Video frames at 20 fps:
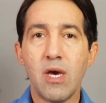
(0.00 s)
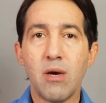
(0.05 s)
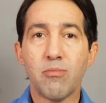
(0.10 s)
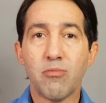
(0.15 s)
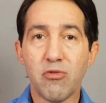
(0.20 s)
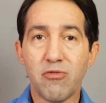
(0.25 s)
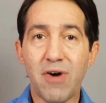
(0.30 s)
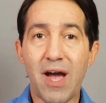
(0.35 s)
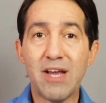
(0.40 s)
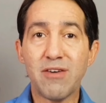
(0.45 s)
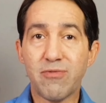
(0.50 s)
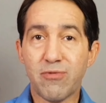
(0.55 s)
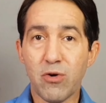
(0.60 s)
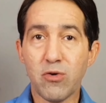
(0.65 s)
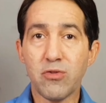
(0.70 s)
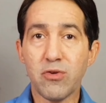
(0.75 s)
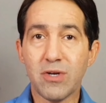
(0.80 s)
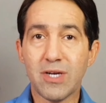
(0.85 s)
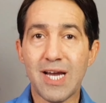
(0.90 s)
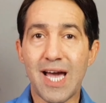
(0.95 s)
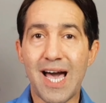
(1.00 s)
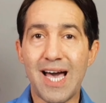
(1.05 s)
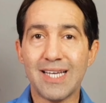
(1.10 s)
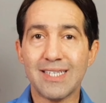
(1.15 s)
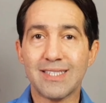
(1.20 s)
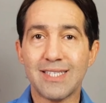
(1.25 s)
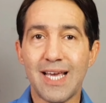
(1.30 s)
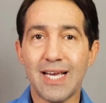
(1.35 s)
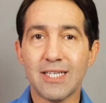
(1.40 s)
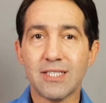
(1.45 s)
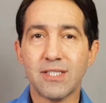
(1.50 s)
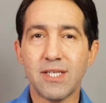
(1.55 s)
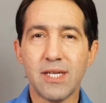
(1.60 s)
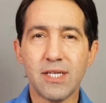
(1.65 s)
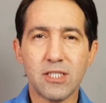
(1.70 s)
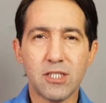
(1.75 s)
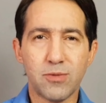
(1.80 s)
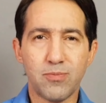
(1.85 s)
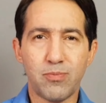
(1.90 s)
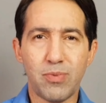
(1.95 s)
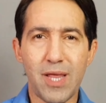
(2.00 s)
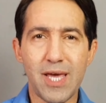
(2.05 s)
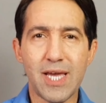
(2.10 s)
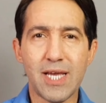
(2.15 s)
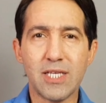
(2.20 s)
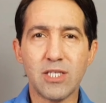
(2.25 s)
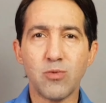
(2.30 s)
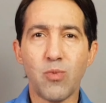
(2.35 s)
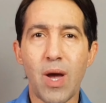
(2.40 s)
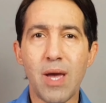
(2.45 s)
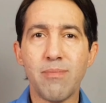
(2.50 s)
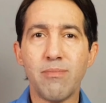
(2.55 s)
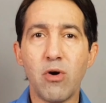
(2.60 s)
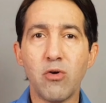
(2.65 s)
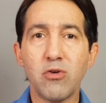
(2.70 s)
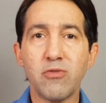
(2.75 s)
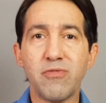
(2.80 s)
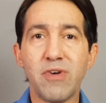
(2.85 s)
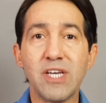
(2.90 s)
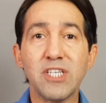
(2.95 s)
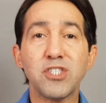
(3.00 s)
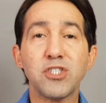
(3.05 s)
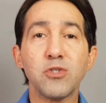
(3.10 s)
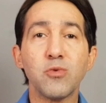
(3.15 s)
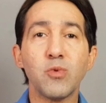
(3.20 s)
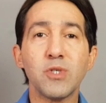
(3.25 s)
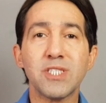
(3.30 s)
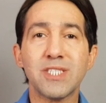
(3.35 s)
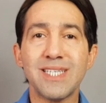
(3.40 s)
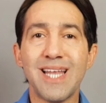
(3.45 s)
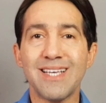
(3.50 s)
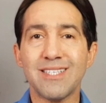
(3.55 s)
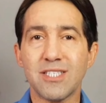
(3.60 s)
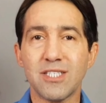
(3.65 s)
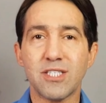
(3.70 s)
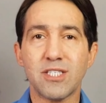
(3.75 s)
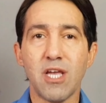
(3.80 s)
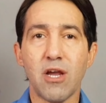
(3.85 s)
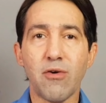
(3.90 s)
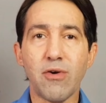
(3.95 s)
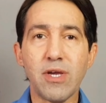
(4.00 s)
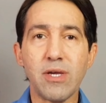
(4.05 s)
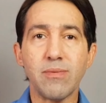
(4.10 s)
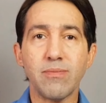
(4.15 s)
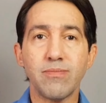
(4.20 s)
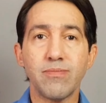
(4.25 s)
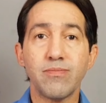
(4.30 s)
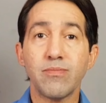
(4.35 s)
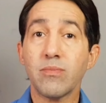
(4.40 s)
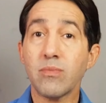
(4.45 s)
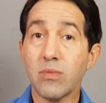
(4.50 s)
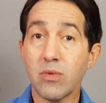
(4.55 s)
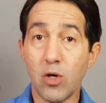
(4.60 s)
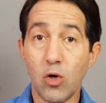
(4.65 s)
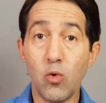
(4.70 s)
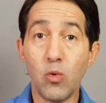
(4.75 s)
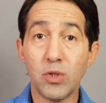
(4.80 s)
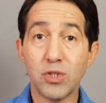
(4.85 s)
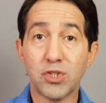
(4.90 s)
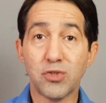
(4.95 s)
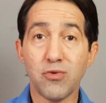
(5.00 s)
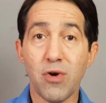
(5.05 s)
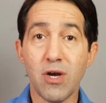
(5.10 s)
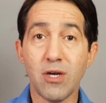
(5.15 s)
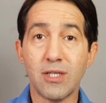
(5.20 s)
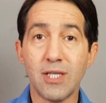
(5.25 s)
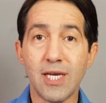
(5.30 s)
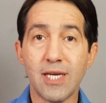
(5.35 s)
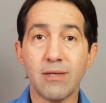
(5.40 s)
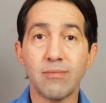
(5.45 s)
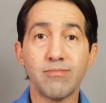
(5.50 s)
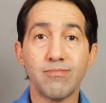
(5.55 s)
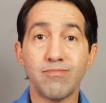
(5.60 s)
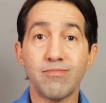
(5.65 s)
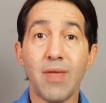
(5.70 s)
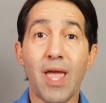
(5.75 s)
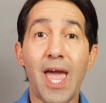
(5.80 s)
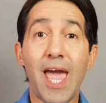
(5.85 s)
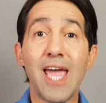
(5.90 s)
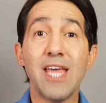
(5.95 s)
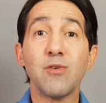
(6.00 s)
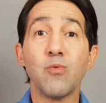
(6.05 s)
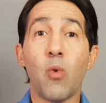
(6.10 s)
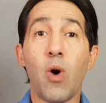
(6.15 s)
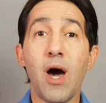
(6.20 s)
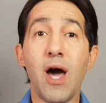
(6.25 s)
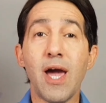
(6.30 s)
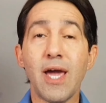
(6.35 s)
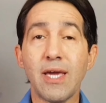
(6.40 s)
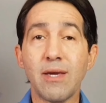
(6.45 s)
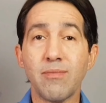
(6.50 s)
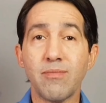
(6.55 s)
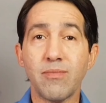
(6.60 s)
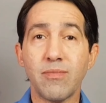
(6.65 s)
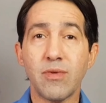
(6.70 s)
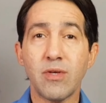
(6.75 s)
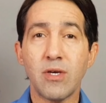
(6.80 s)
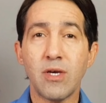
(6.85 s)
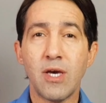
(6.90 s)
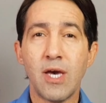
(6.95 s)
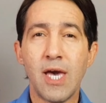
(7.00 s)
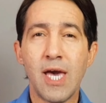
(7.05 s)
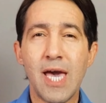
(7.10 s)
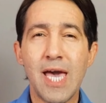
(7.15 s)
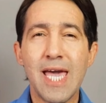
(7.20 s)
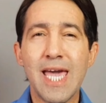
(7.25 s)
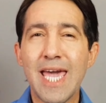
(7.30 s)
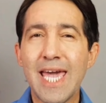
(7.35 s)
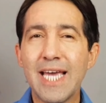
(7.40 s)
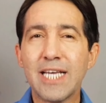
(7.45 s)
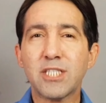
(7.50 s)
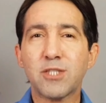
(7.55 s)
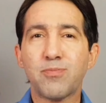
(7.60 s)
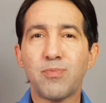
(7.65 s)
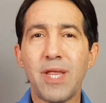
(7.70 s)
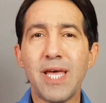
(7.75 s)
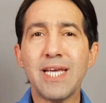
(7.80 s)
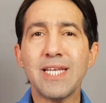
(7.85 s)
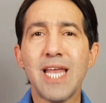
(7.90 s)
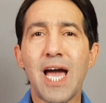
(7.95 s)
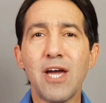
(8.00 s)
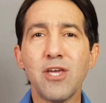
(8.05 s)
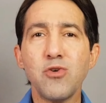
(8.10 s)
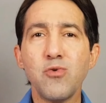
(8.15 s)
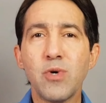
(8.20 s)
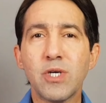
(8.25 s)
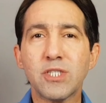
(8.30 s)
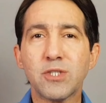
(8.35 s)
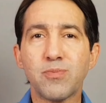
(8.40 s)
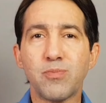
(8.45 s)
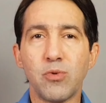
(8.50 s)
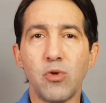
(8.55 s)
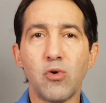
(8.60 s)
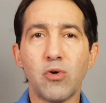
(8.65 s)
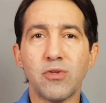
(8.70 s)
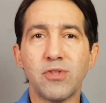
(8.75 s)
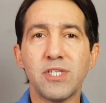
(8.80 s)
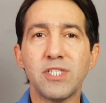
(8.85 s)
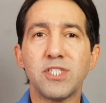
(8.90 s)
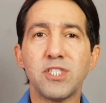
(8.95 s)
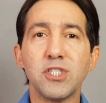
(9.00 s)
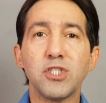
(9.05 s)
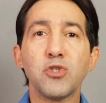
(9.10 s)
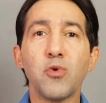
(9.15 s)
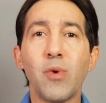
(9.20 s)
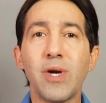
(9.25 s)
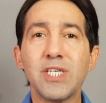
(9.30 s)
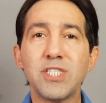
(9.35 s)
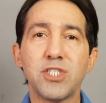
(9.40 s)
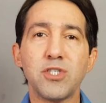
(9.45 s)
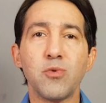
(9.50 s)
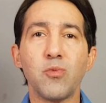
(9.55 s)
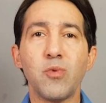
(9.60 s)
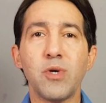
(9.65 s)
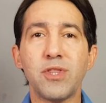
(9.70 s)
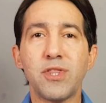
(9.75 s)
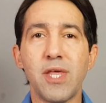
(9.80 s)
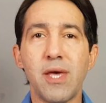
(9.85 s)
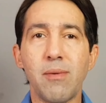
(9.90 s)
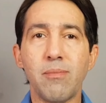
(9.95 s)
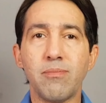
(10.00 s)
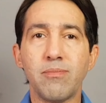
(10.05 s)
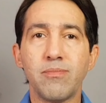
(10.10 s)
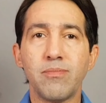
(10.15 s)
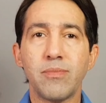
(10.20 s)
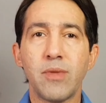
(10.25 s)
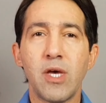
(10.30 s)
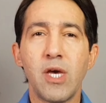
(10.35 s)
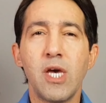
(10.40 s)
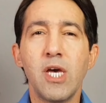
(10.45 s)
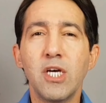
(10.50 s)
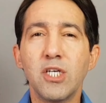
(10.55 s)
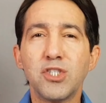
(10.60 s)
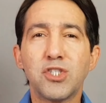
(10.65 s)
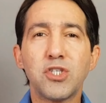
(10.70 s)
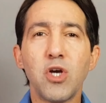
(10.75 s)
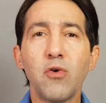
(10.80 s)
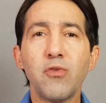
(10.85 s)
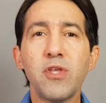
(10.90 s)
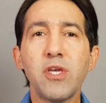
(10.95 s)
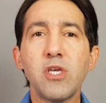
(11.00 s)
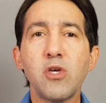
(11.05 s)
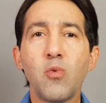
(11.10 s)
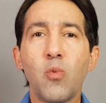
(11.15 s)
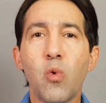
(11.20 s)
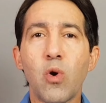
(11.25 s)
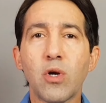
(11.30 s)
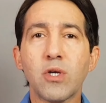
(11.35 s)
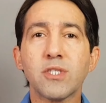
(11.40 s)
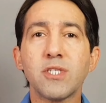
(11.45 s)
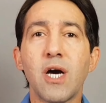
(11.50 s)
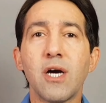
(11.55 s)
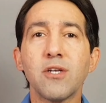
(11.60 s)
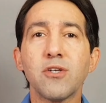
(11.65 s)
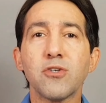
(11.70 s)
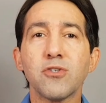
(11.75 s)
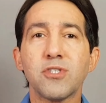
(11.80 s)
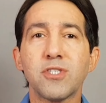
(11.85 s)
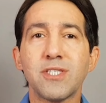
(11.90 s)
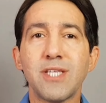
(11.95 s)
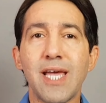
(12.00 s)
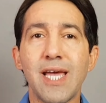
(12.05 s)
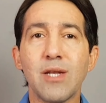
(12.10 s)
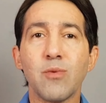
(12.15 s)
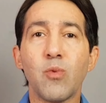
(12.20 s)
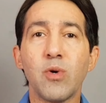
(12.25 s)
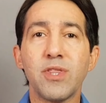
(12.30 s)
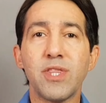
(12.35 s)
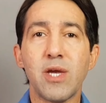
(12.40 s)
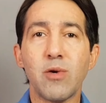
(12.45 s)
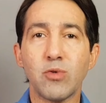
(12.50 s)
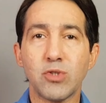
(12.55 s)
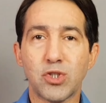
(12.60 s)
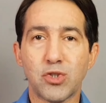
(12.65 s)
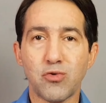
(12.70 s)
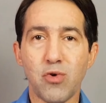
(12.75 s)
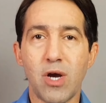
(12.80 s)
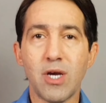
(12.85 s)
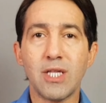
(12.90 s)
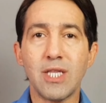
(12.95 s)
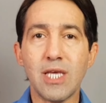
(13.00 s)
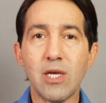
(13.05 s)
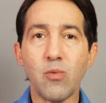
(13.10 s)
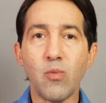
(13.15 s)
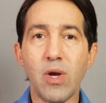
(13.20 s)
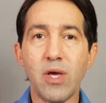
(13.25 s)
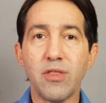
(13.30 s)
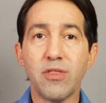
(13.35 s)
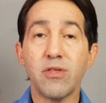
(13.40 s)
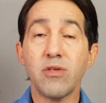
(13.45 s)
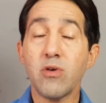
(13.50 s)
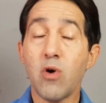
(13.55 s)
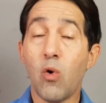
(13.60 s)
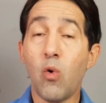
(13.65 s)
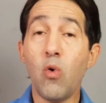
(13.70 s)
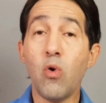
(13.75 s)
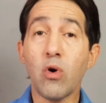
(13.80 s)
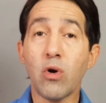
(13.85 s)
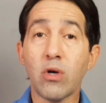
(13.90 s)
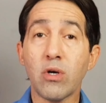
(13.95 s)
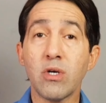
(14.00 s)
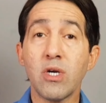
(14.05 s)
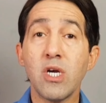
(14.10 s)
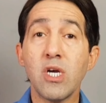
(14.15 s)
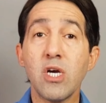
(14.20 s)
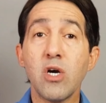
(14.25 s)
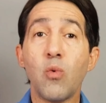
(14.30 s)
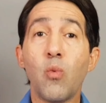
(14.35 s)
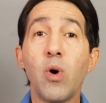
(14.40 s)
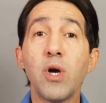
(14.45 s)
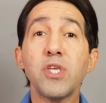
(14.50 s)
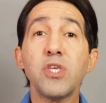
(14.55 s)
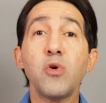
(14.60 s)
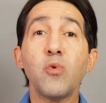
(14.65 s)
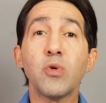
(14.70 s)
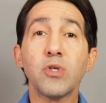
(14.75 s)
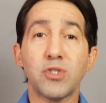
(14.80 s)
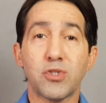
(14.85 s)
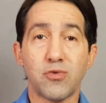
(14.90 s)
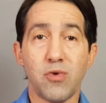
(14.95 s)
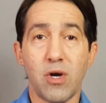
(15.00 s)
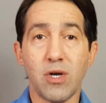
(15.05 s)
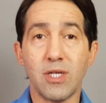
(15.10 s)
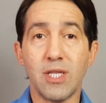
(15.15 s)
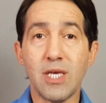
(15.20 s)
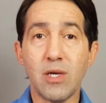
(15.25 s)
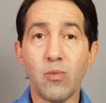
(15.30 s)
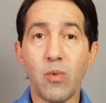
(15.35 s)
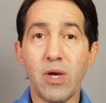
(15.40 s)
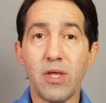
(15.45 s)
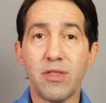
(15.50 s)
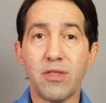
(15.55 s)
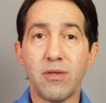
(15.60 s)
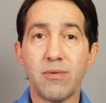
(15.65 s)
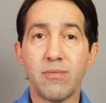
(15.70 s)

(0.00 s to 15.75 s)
Provide further context that explains why motivation was necessary, who was struggling, and why. Explain how you explored the situation with them. Show that you worked to understand what they were struggling with, or what you were struggling with.